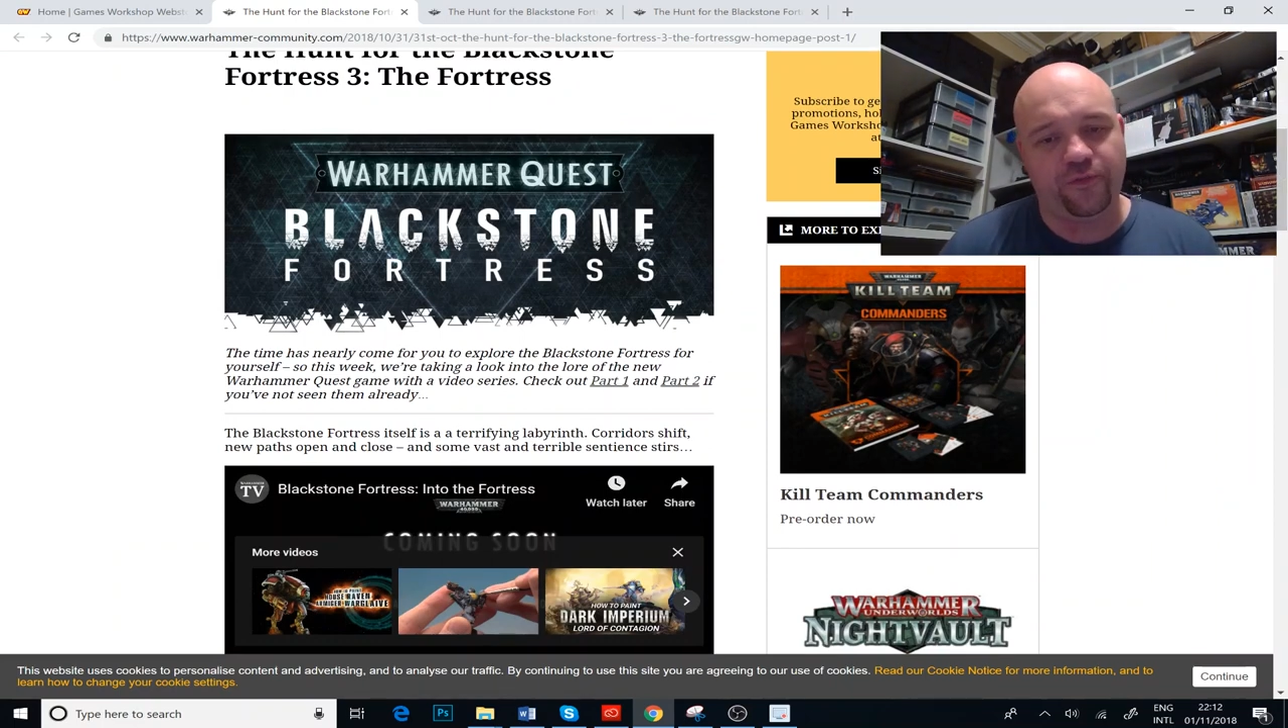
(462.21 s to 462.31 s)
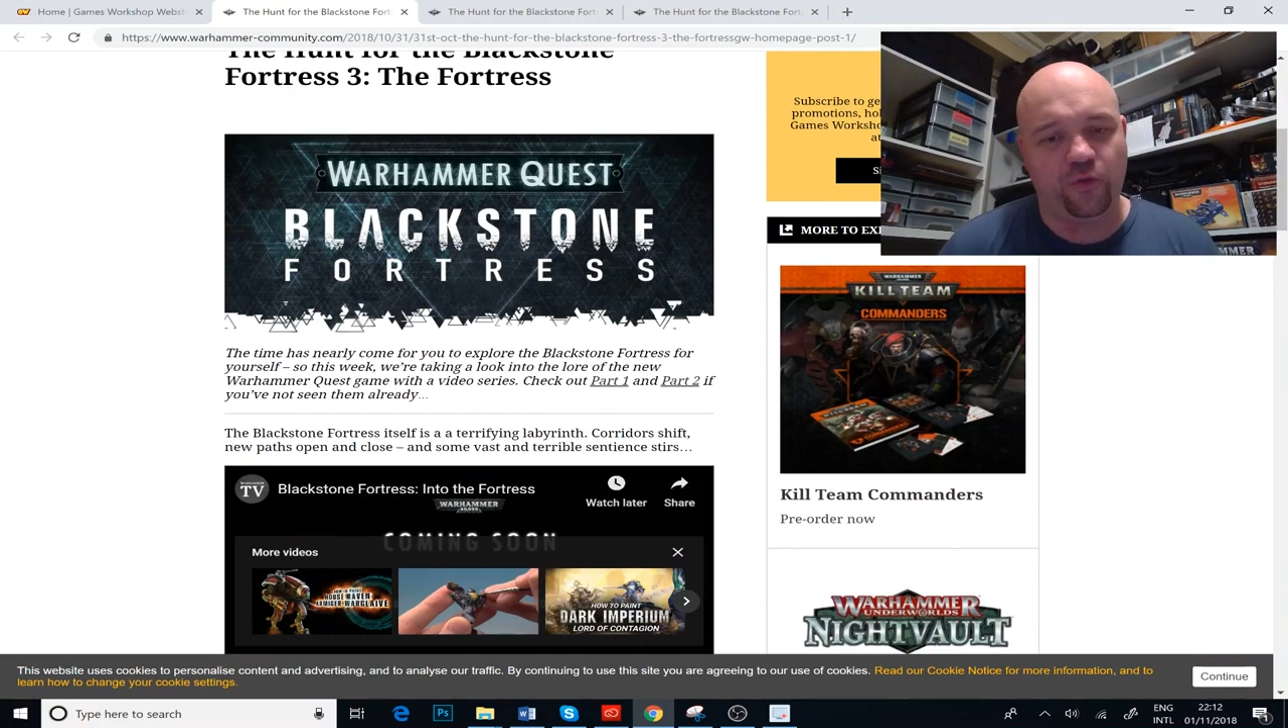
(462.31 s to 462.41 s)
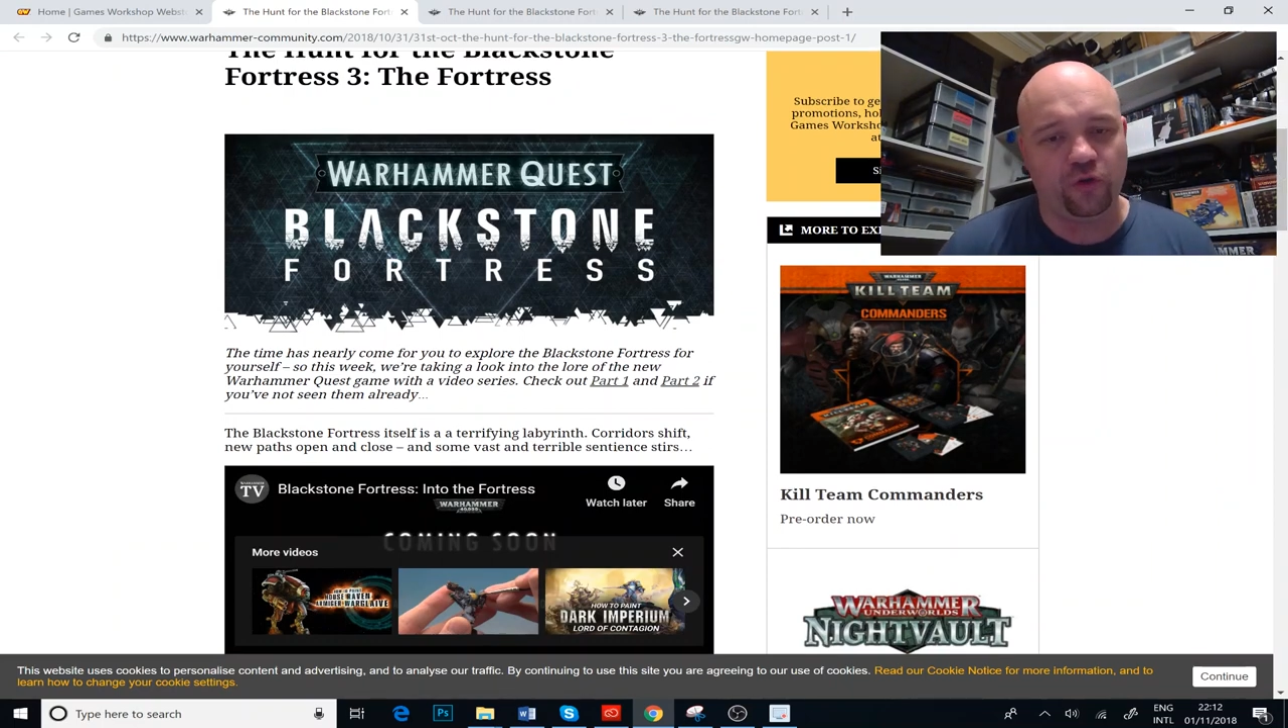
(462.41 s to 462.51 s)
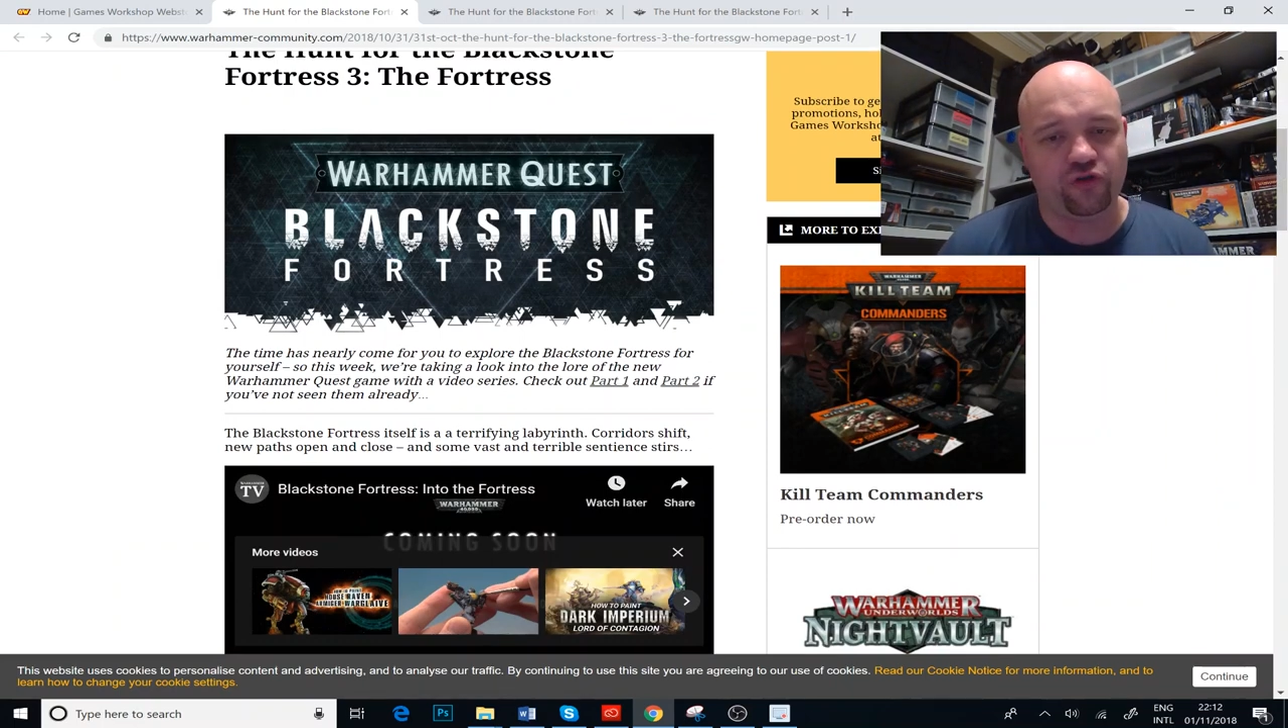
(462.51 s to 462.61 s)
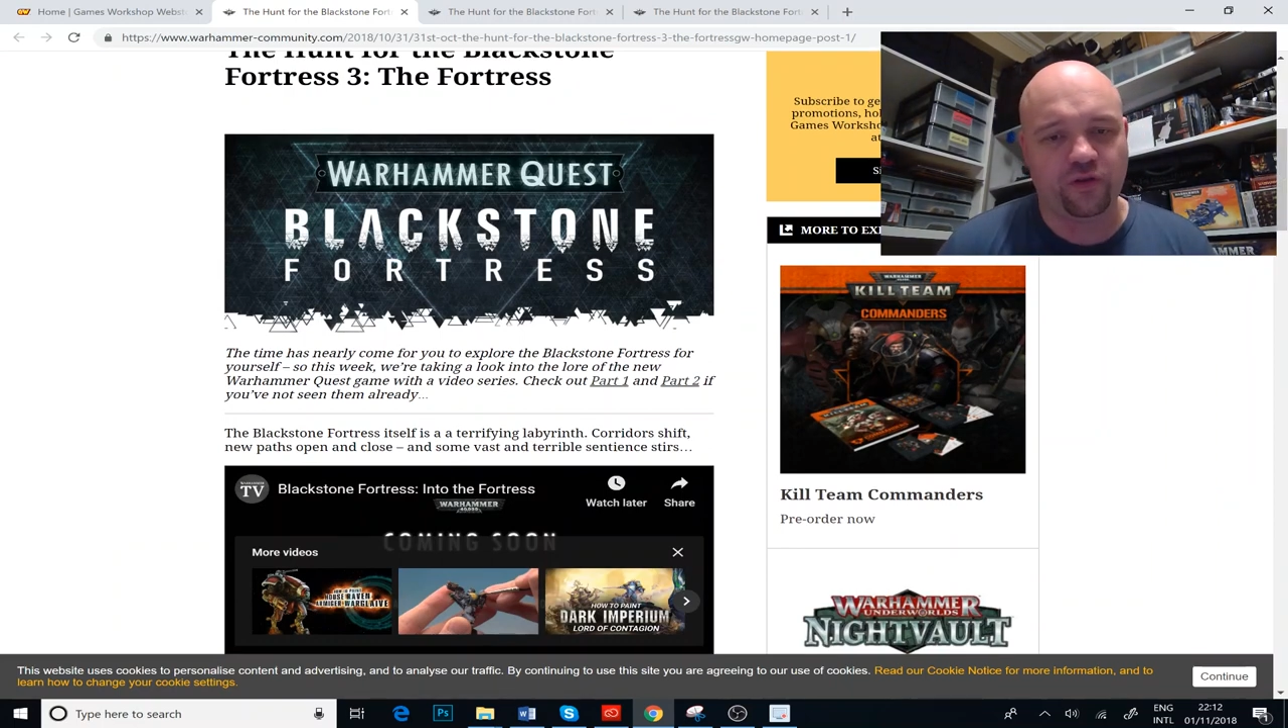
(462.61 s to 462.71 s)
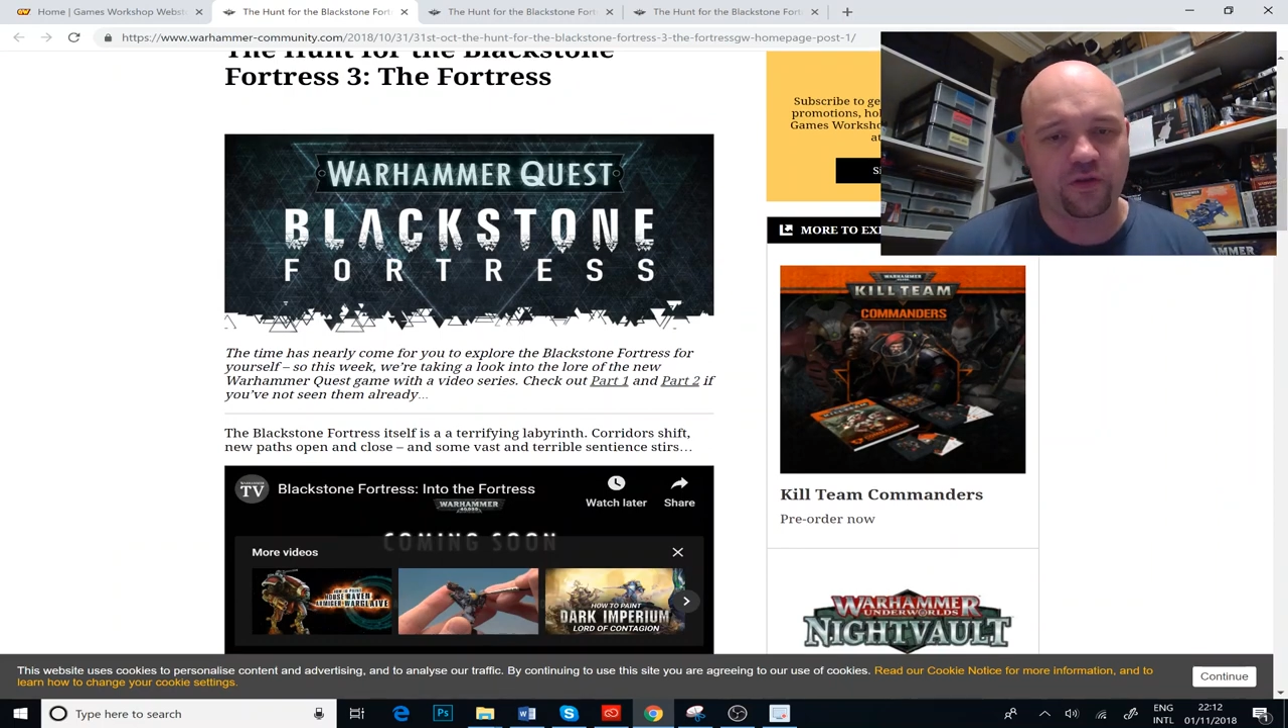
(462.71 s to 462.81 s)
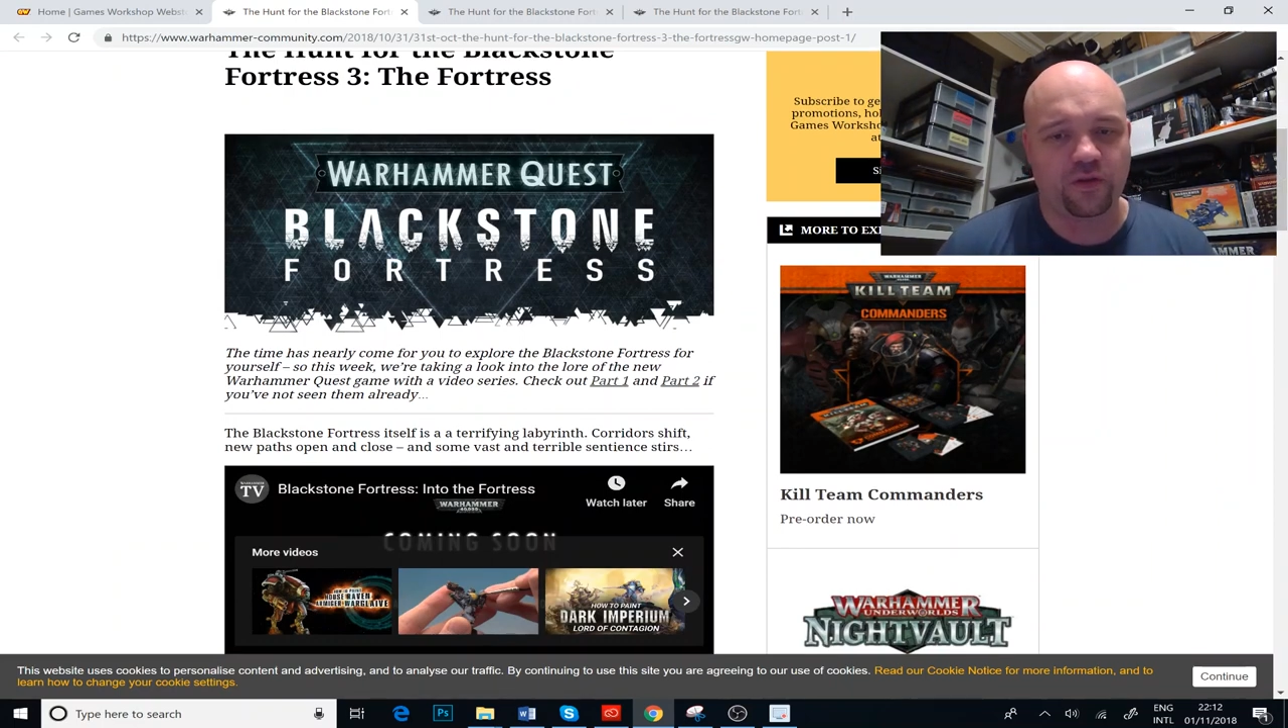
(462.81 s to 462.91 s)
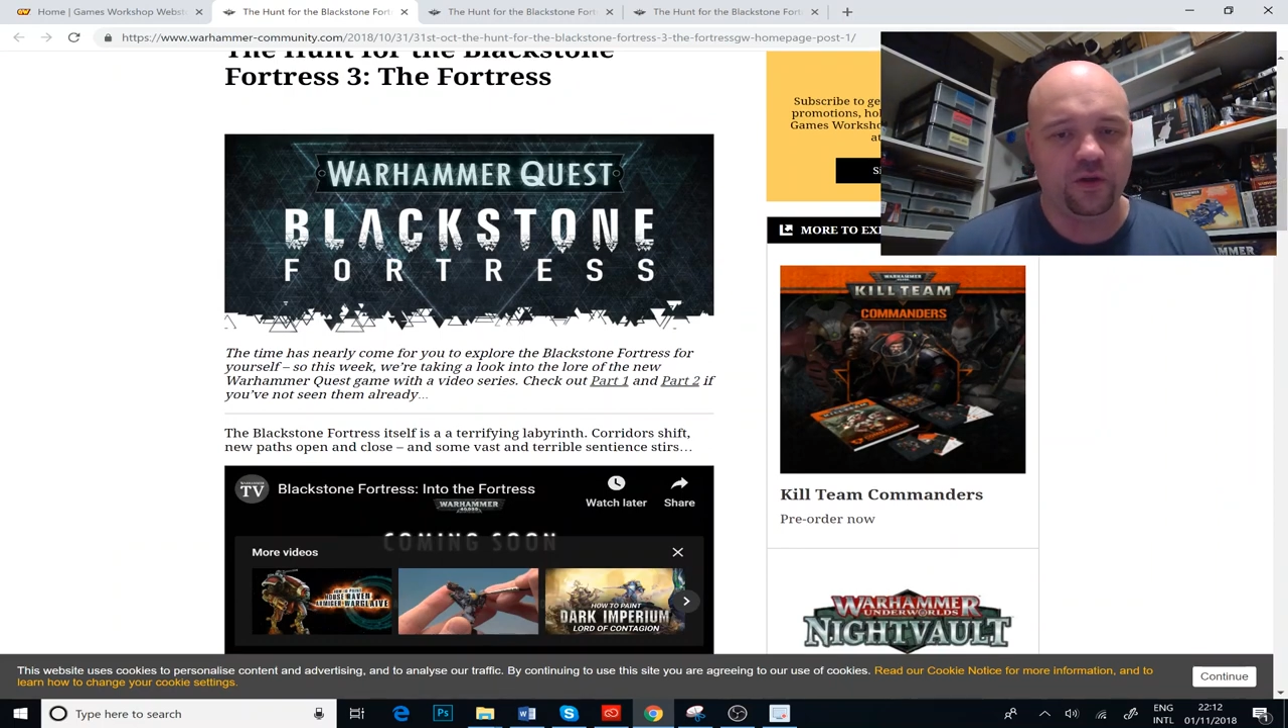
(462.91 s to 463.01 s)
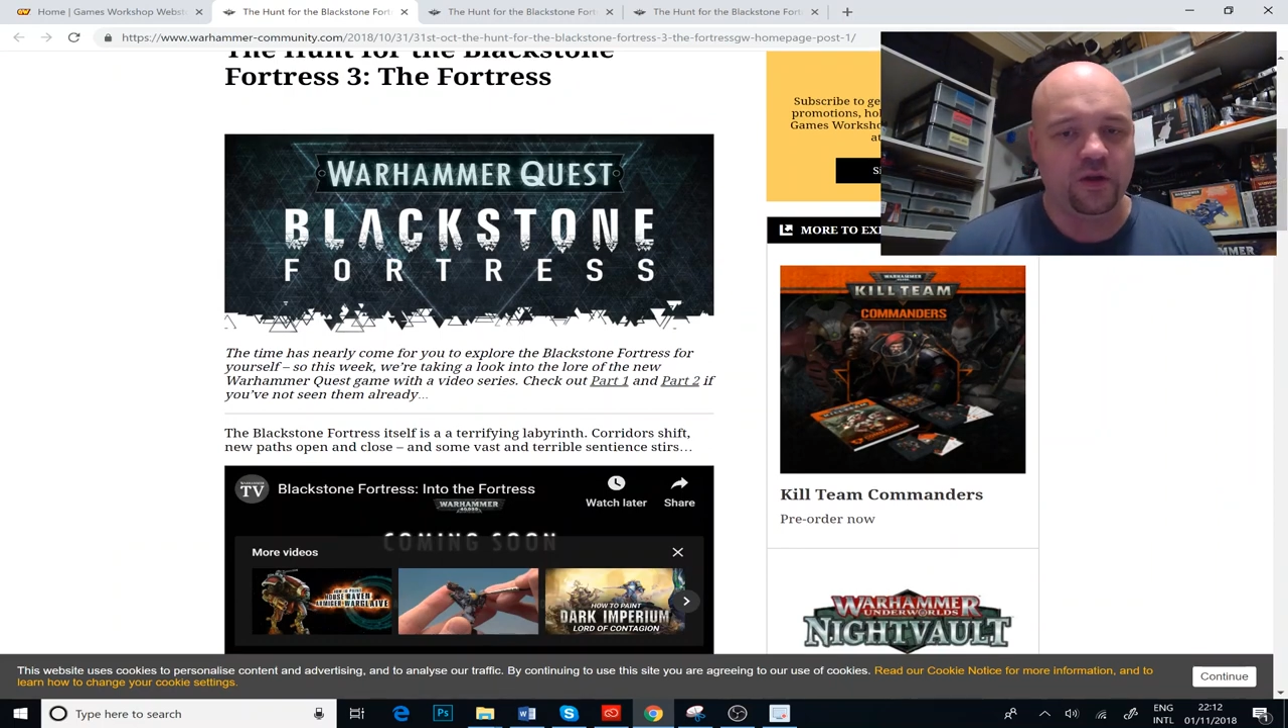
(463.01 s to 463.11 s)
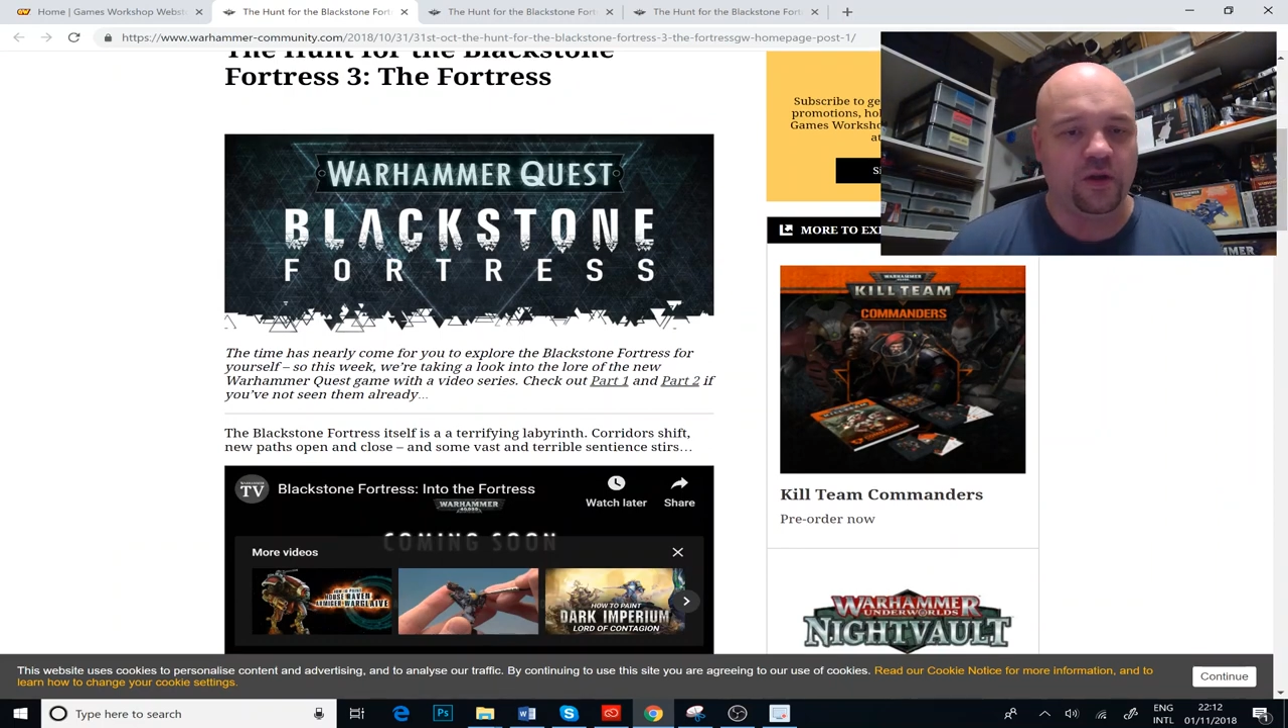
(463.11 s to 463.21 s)

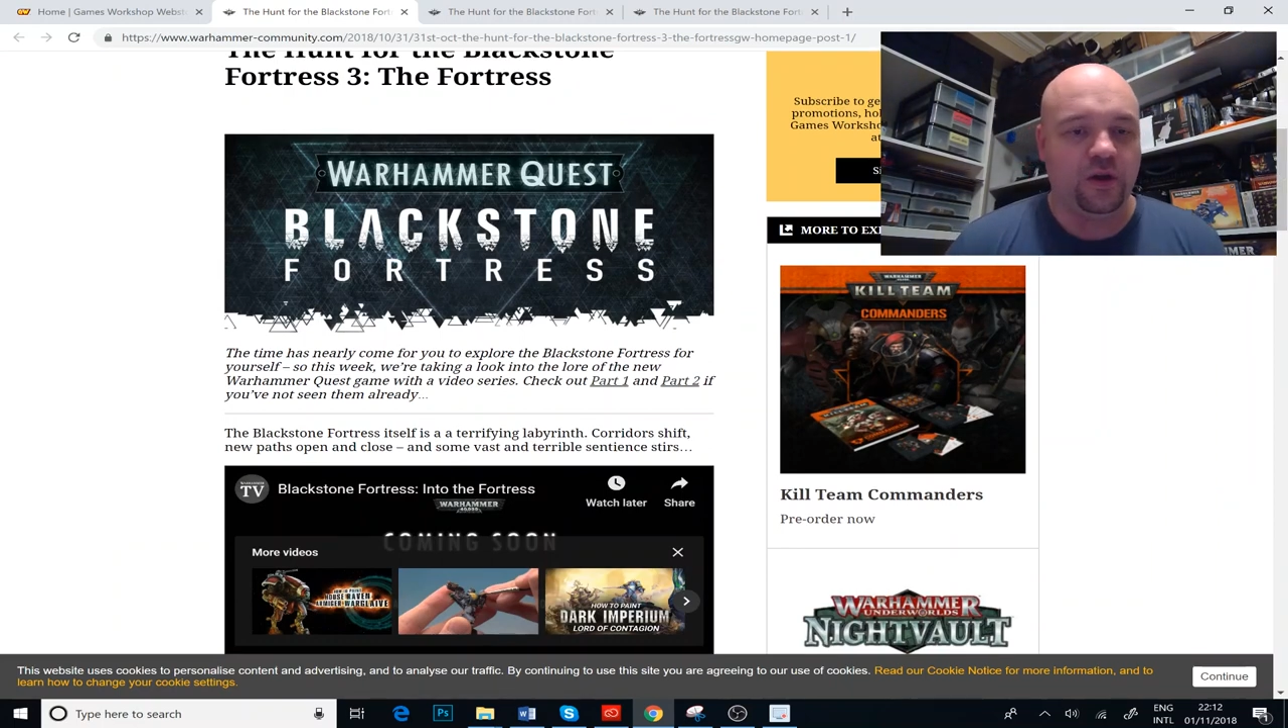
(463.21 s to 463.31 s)
Fortress